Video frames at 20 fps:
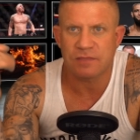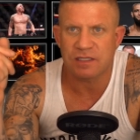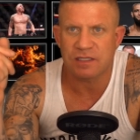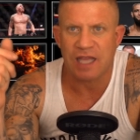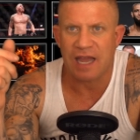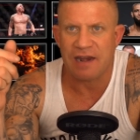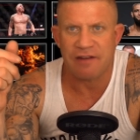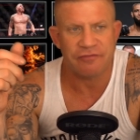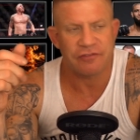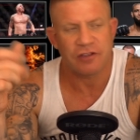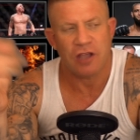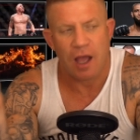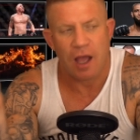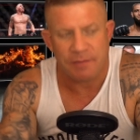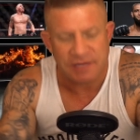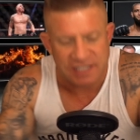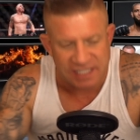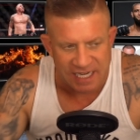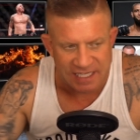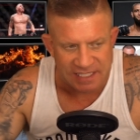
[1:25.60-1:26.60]
kind of
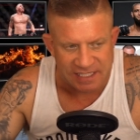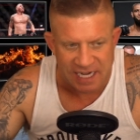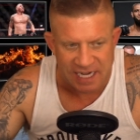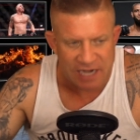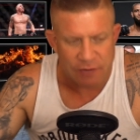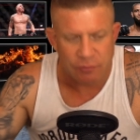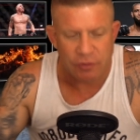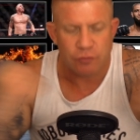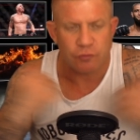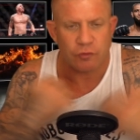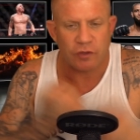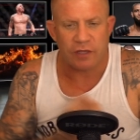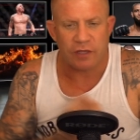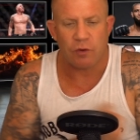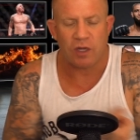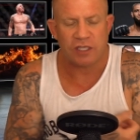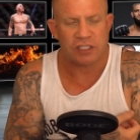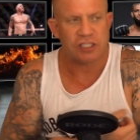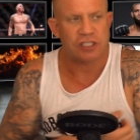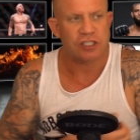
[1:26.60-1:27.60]
common sense to anyone who really
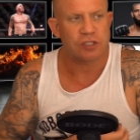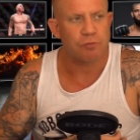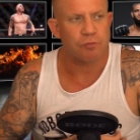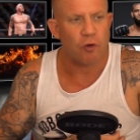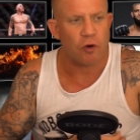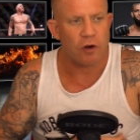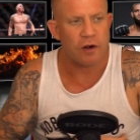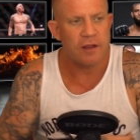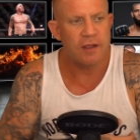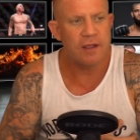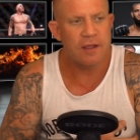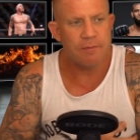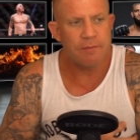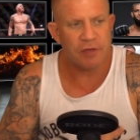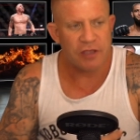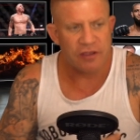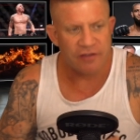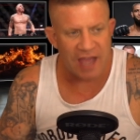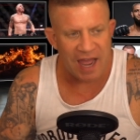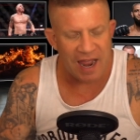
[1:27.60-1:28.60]
watches the sport,
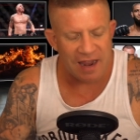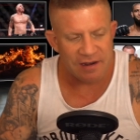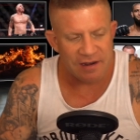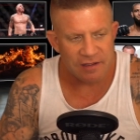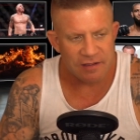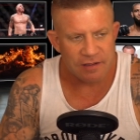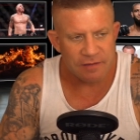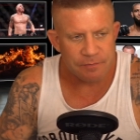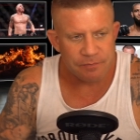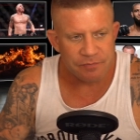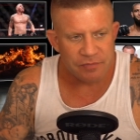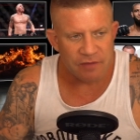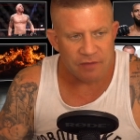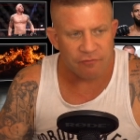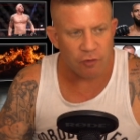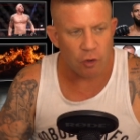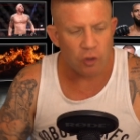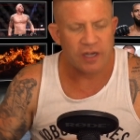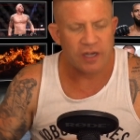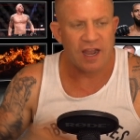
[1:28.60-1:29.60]
but you got
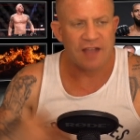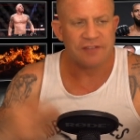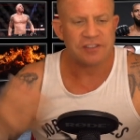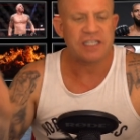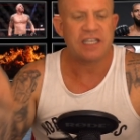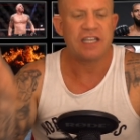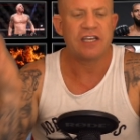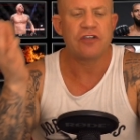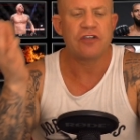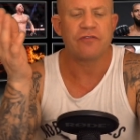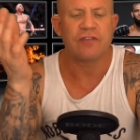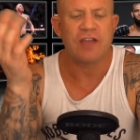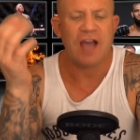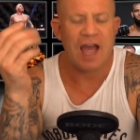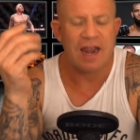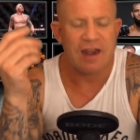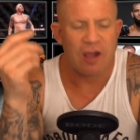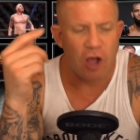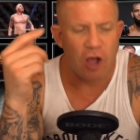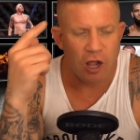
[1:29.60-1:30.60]
Volkanovski and you've
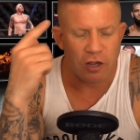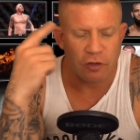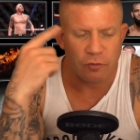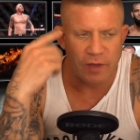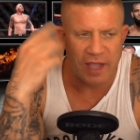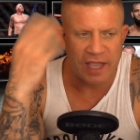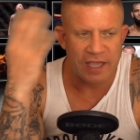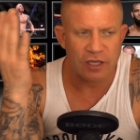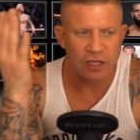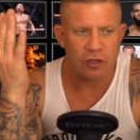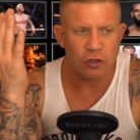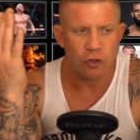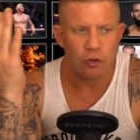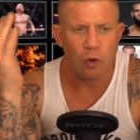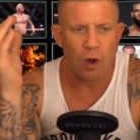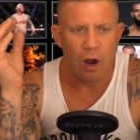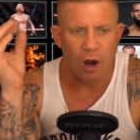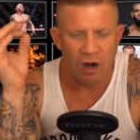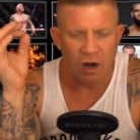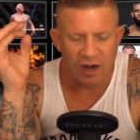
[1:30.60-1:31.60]
got Holloway
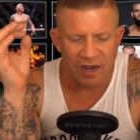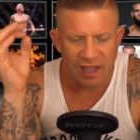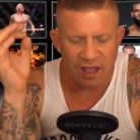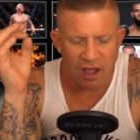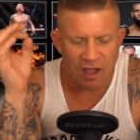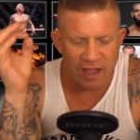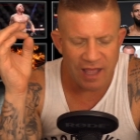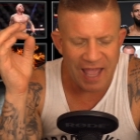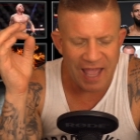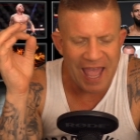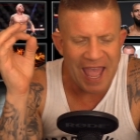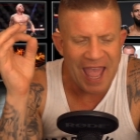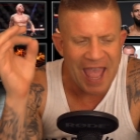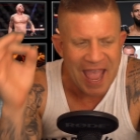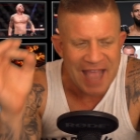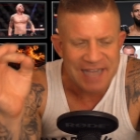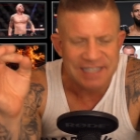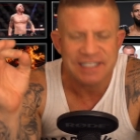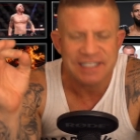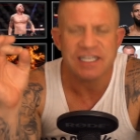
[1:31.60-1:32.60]
who are
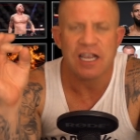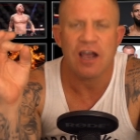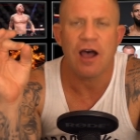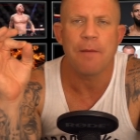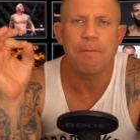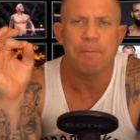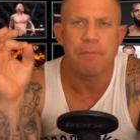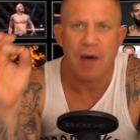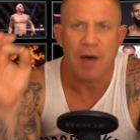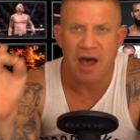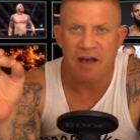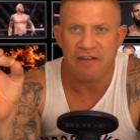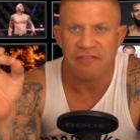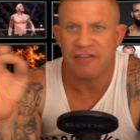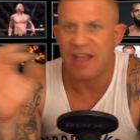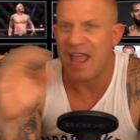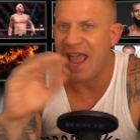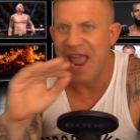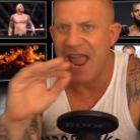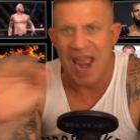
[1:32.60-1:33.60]
heads
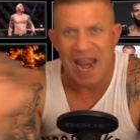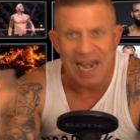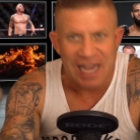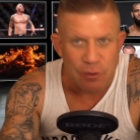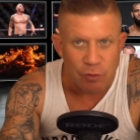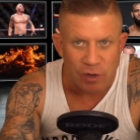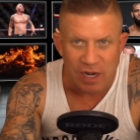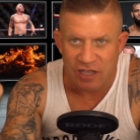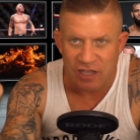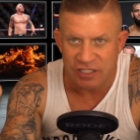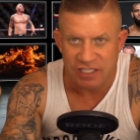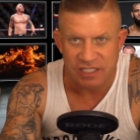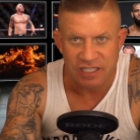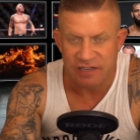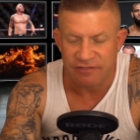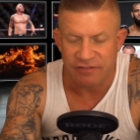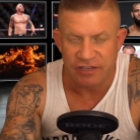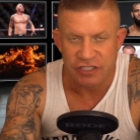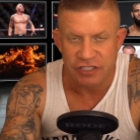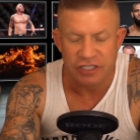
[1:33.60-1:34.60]
above anyone else in
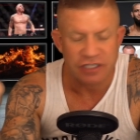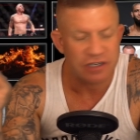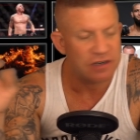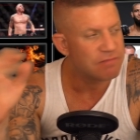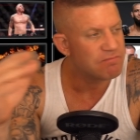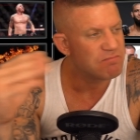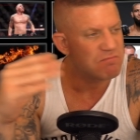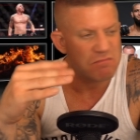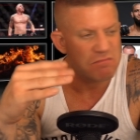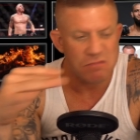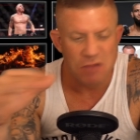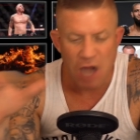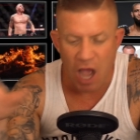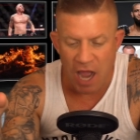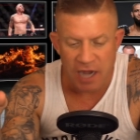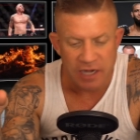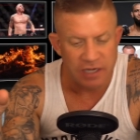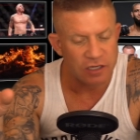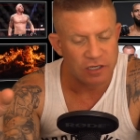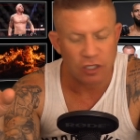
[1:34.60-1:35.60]
the division.
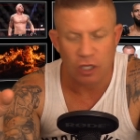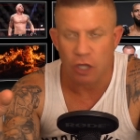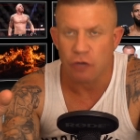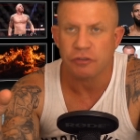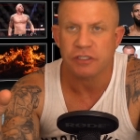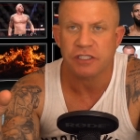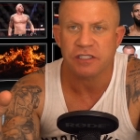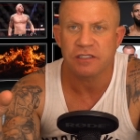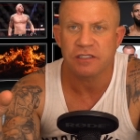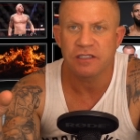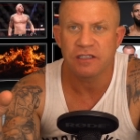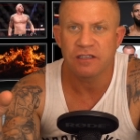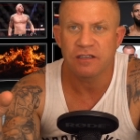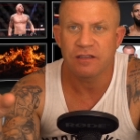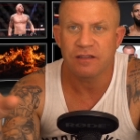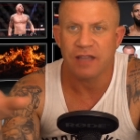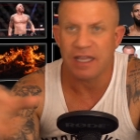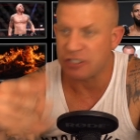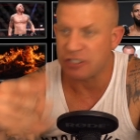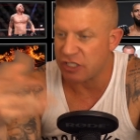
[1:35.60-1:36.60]
Not close.
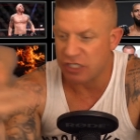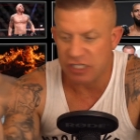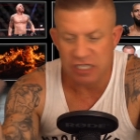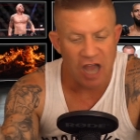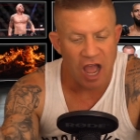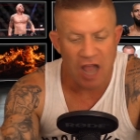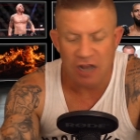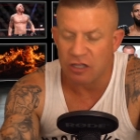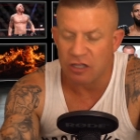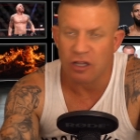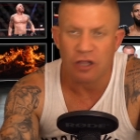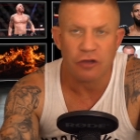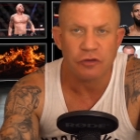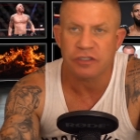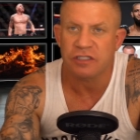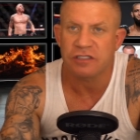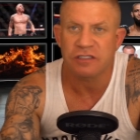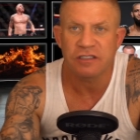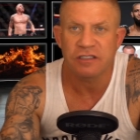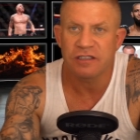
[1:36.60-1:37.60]
Like just not
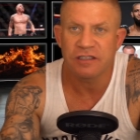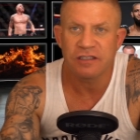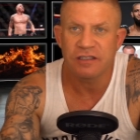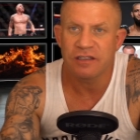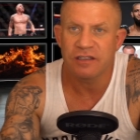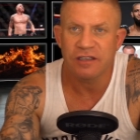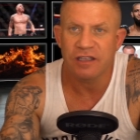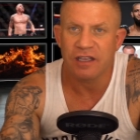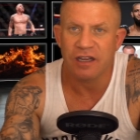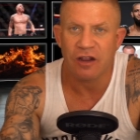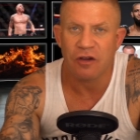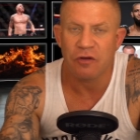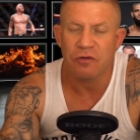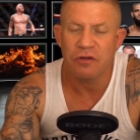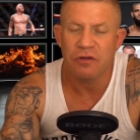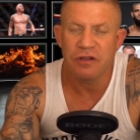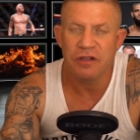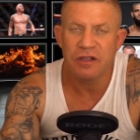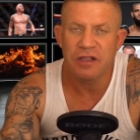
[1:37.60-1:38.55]
close, you know?